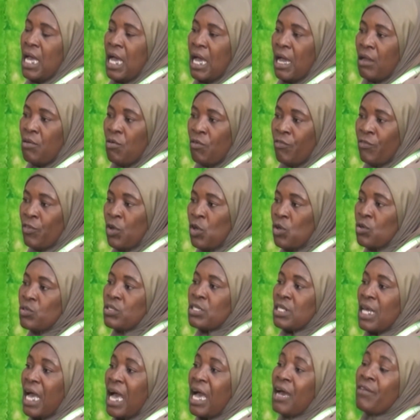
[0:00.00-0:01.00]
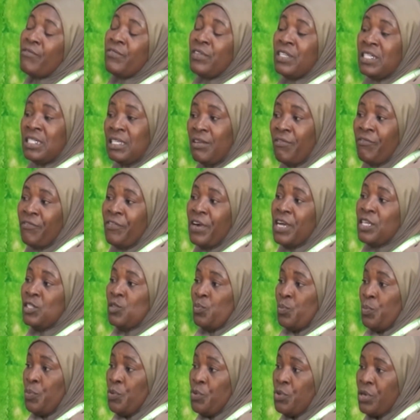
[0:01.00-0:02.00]
And of course, have different
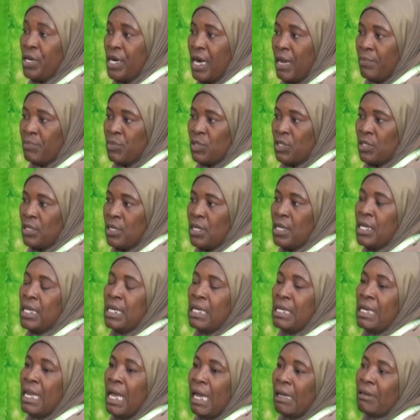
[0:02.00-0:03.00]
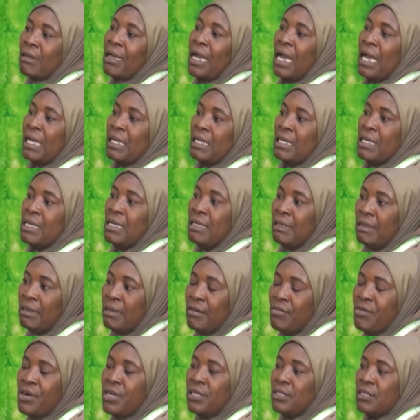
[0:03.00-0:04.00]
programs that can
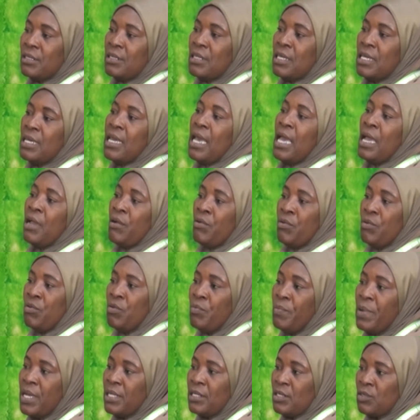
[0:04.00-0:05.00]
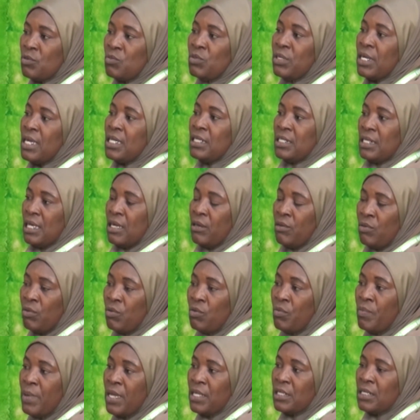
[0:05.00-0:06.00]
increase the enrollment, student
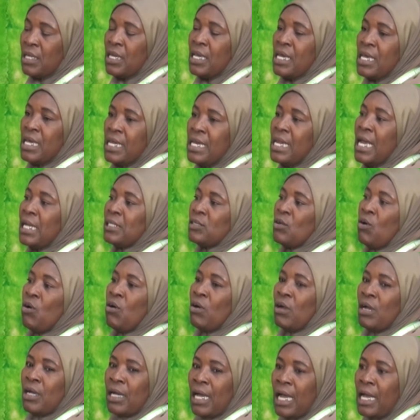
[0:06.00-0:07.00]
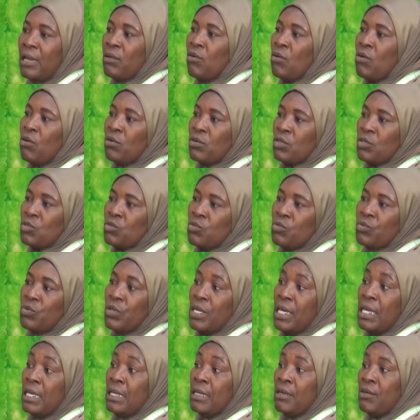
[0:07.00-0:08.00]
enrollment, that can also
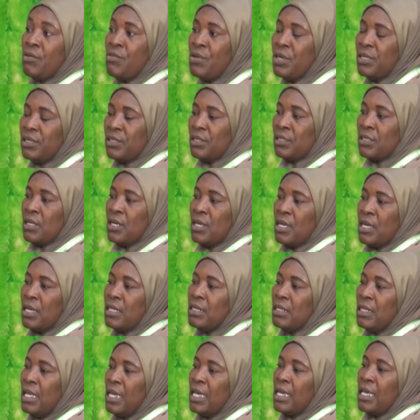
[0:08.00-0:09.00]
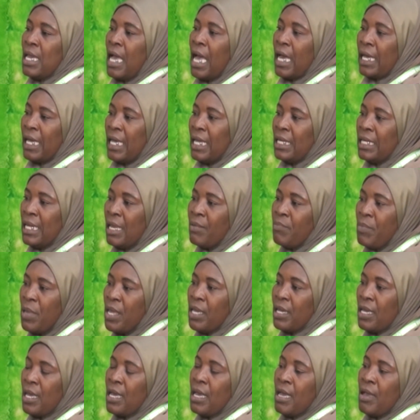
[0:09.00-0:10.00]
increase the
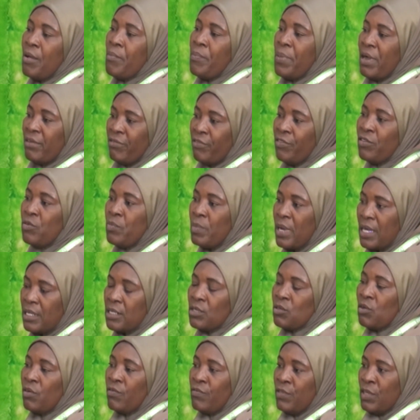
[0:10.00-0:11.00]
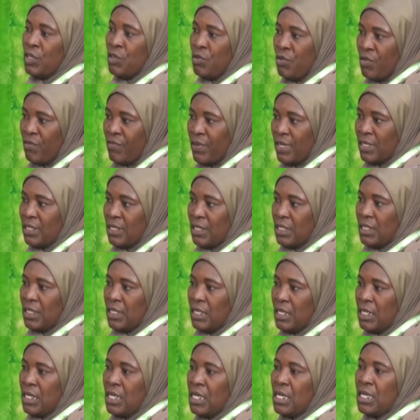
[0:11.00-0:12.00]
academic performance of the
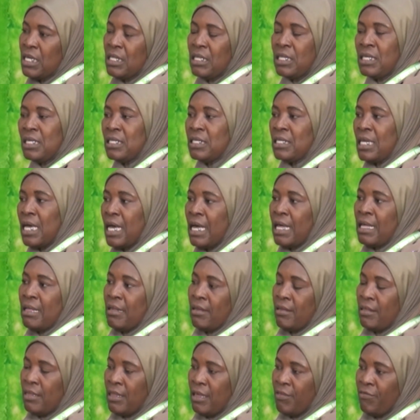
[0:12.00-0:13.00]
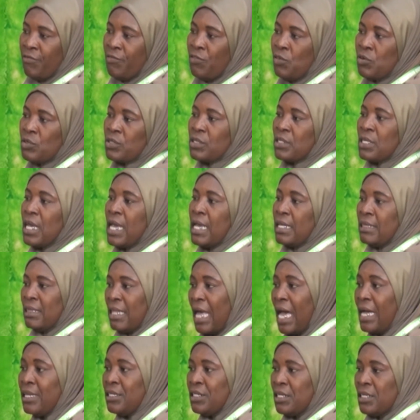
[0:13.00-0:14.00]
university. These are the first time
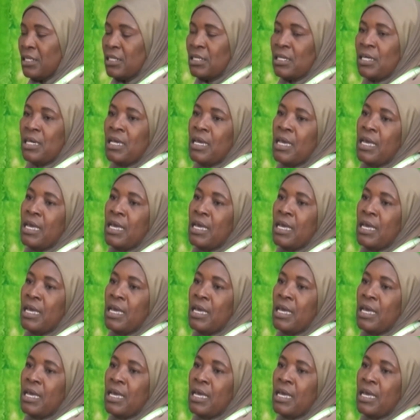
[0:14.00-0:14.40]
target.